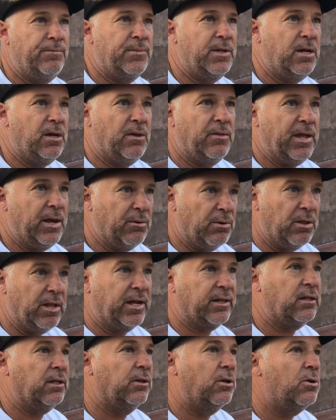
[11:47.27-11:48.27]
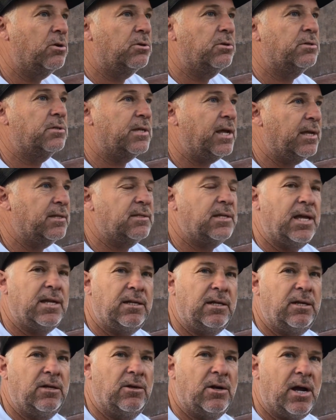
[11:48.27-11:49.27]
You know, they were like the locals at San
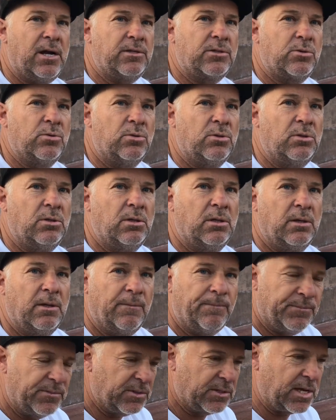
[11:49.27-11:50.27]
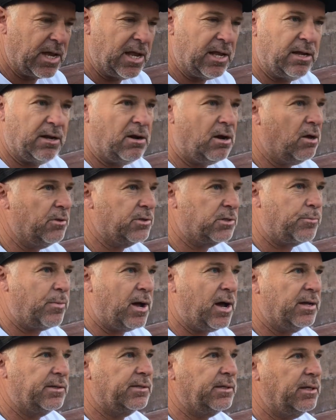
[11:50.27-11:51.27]
Diego High School, skated all the
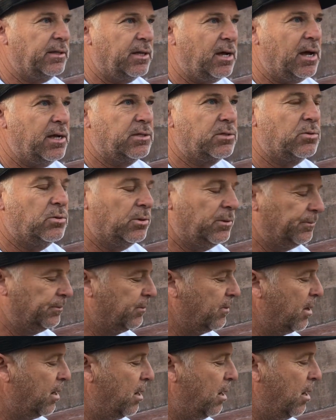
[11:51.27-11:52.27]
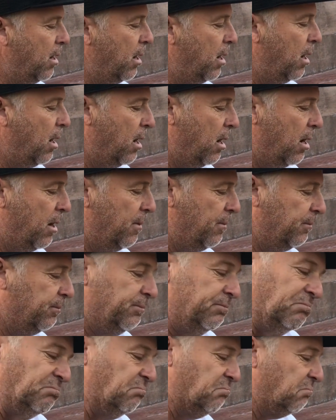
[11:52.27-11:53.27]
spots in the high school. Um,
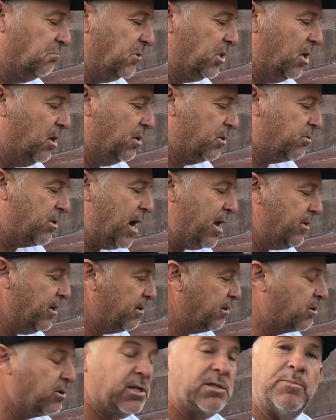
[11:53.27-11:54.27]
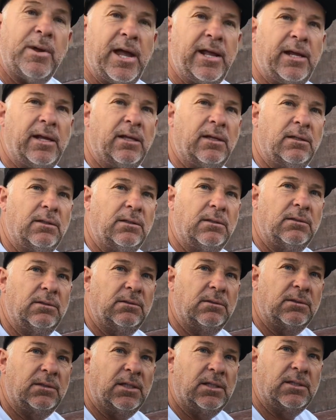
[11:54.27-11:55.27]
so it's rad that Chris made it
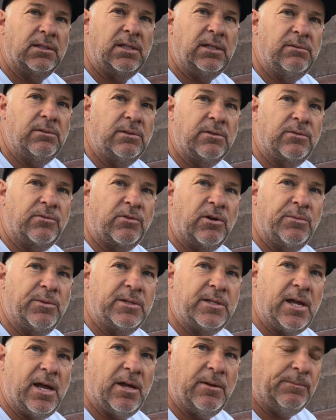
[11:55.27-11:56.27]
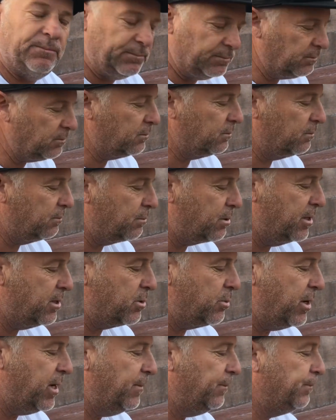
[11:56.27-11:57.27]
because he was from the town. Yeah. Pretty
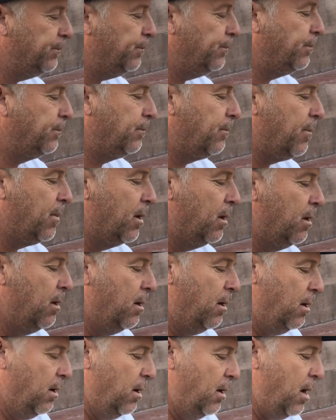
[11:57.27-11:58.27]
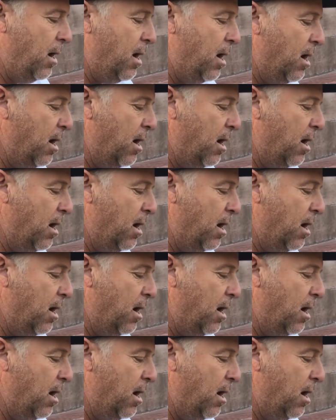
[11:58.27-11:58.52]
sweet.